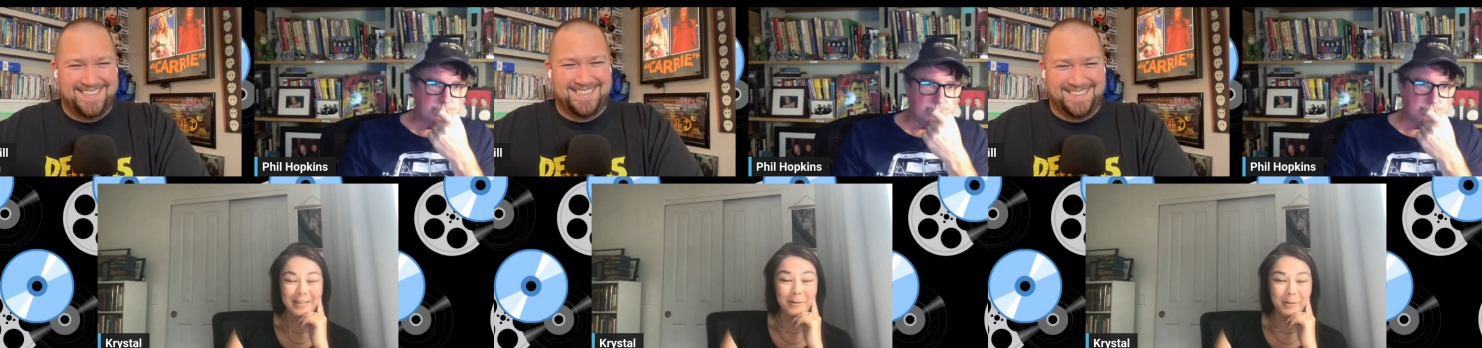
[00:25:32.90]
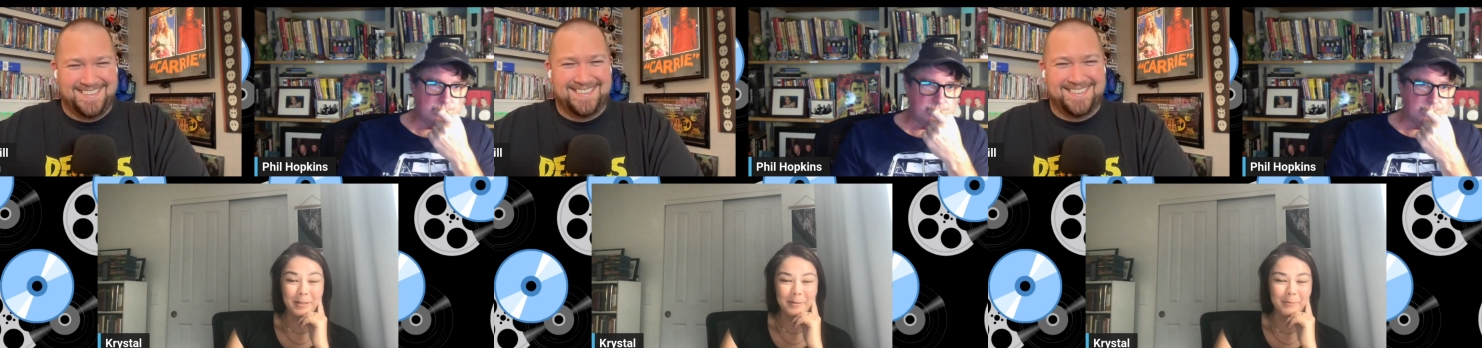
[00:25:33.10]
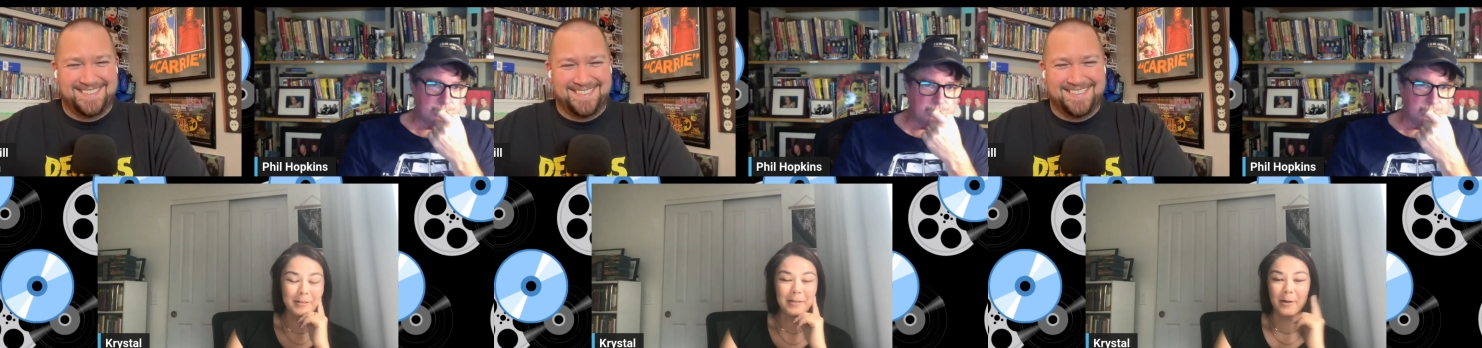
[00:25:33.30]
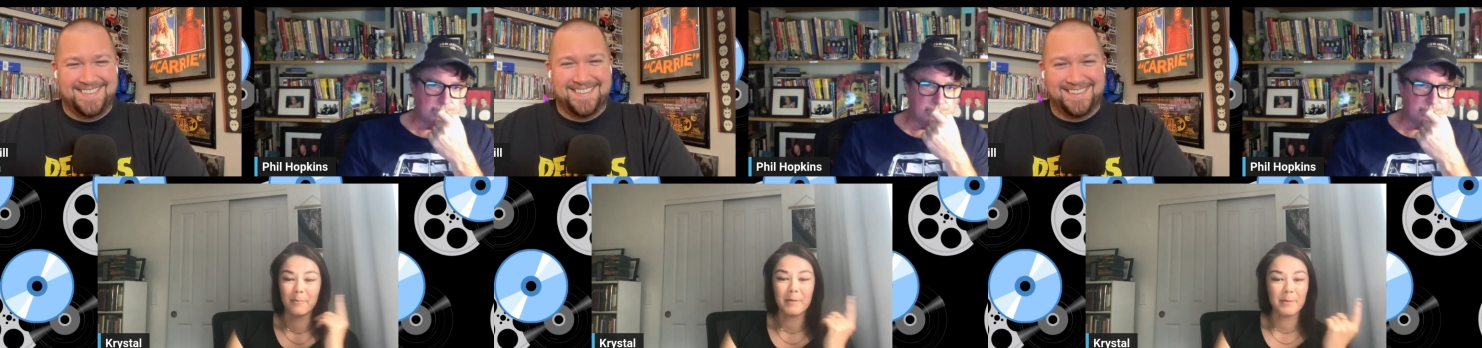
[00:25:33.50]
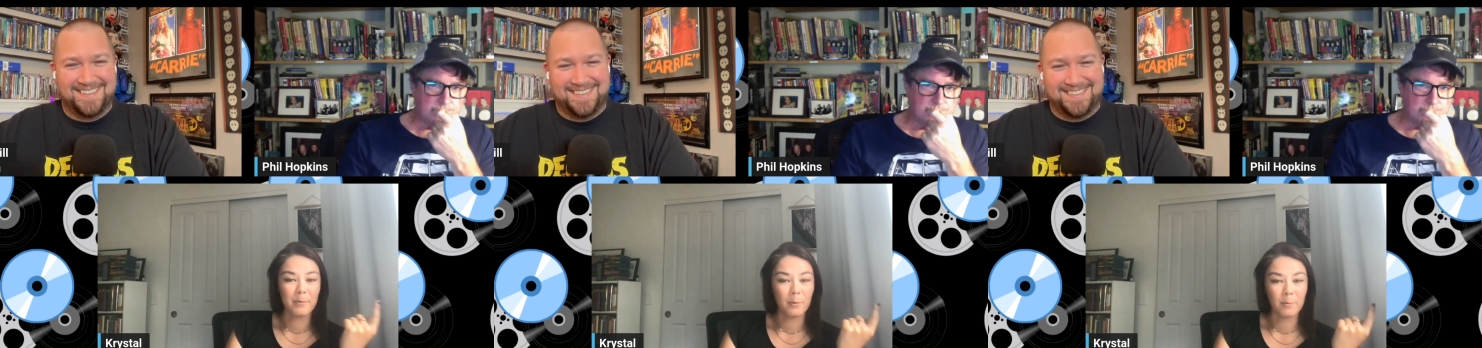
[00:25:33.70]
Speaker 1: you know
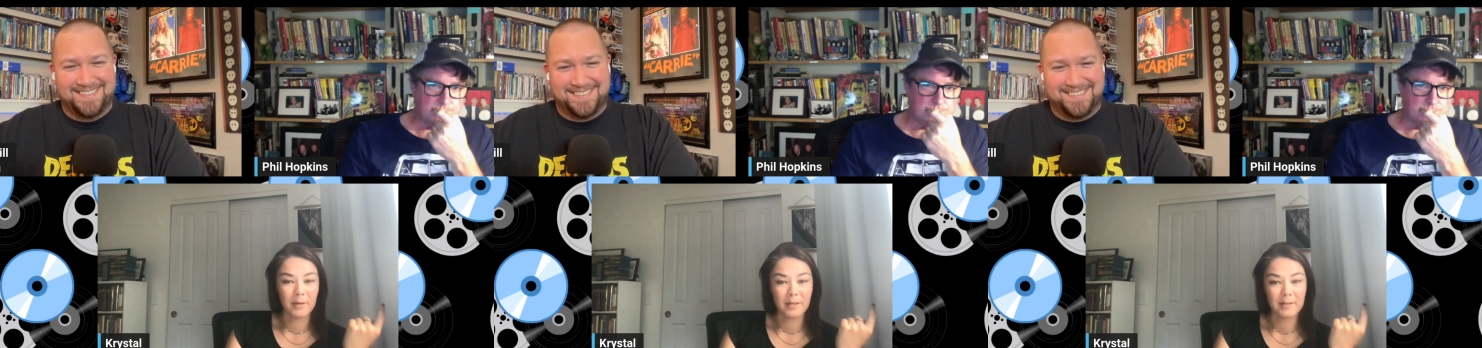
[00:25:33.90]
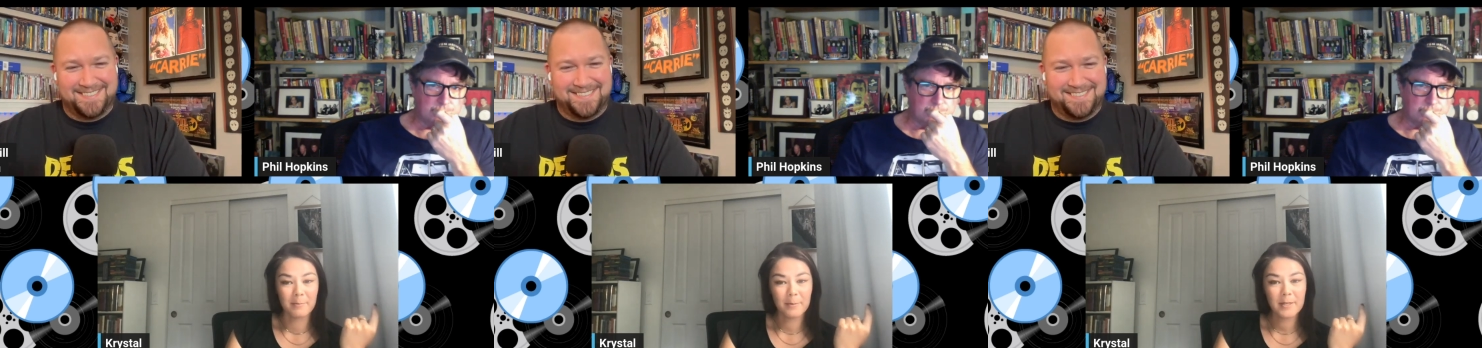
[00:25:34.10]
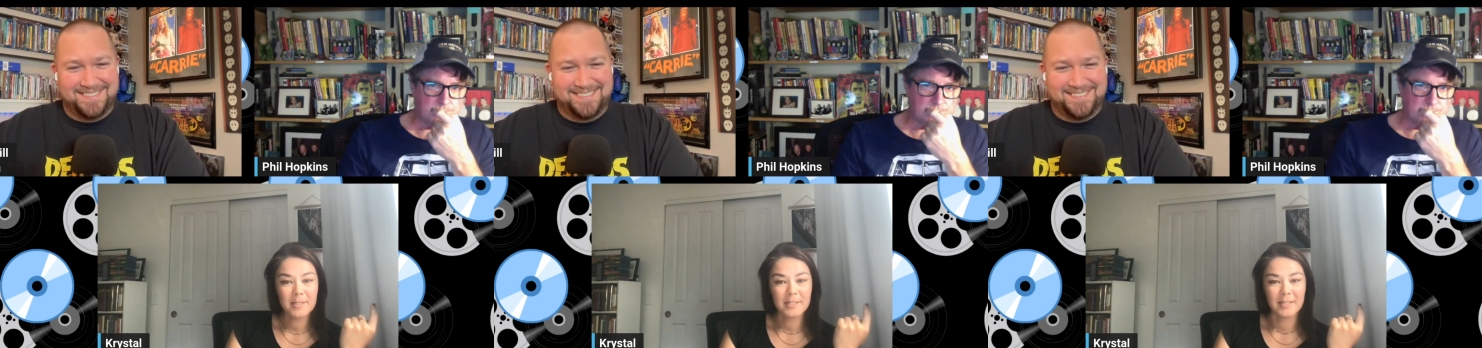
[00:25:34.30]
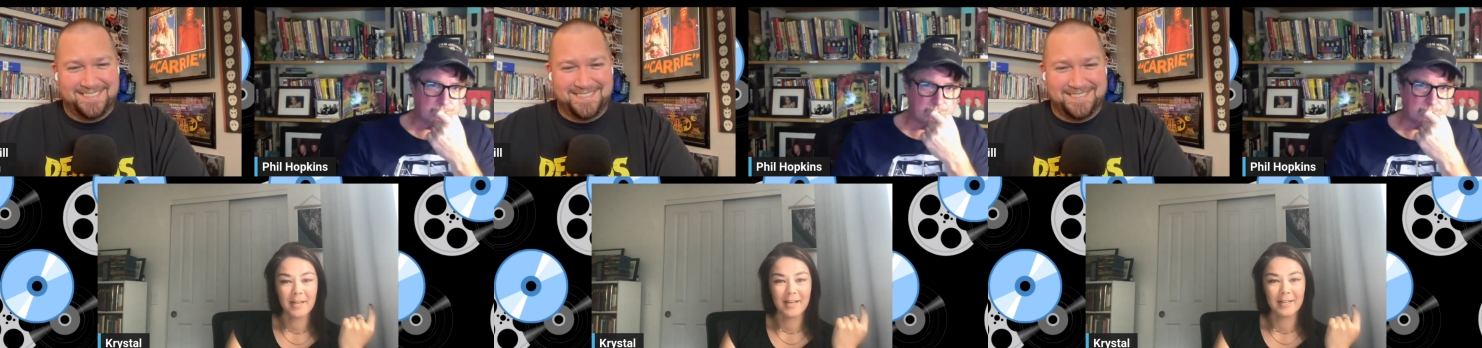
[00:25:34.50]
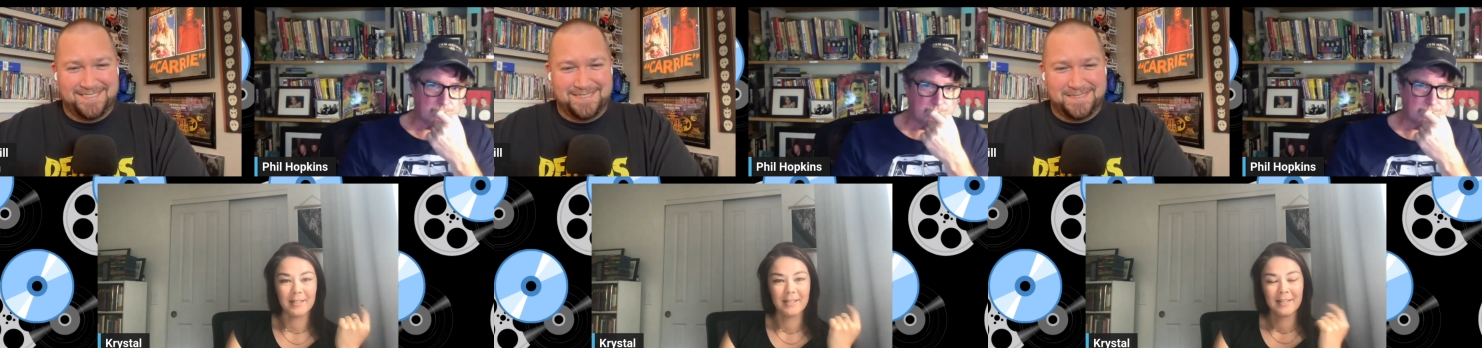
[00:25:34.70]
people wouldn't
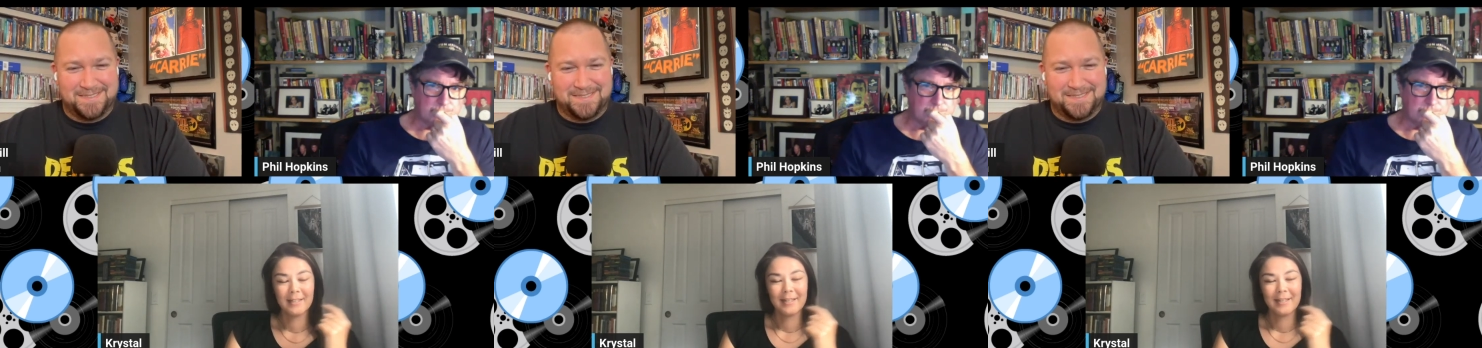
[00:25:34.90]
appreciate